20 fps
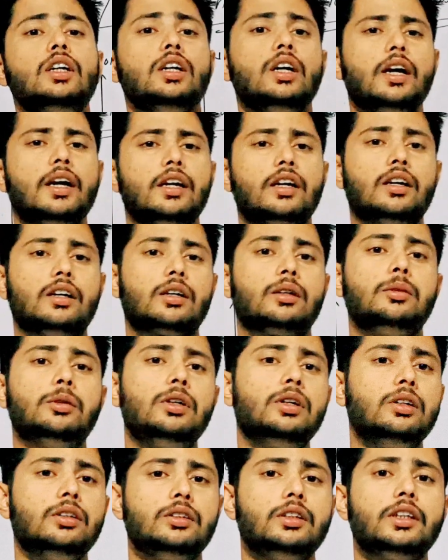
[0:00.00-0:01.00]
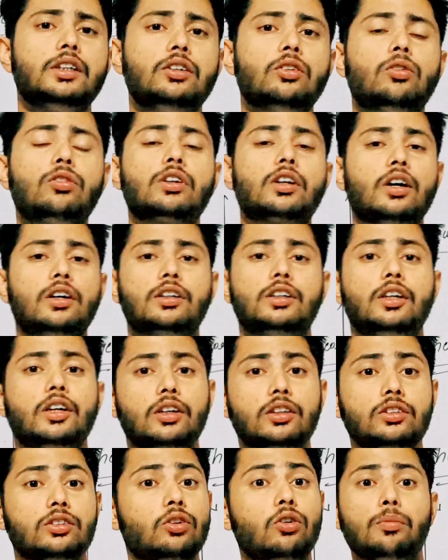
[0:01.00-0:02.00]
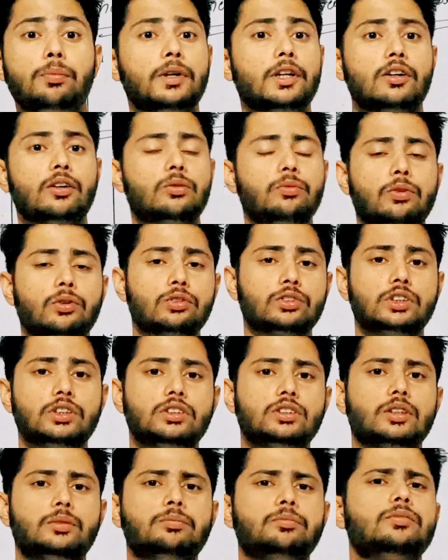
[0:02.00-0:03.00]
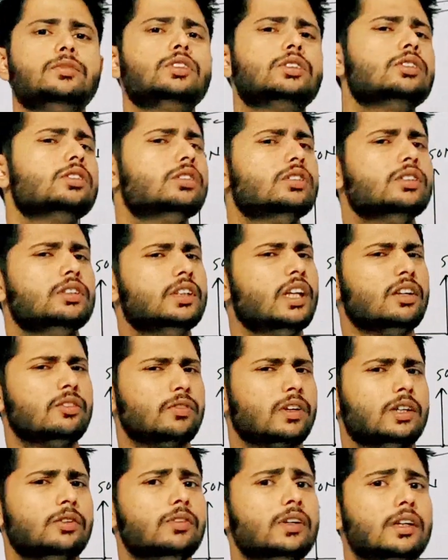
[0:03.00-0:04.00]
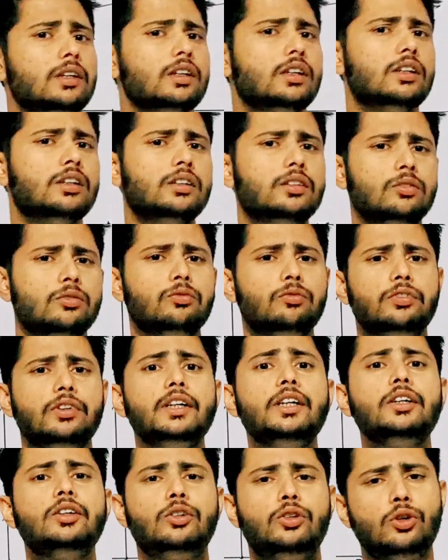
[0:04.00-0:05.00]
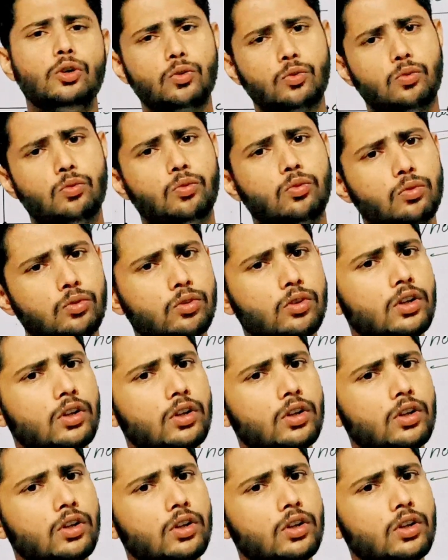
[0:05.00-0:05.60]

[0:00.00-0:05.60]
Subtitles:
here in non-concurrent coplanar force system. Then what will we do?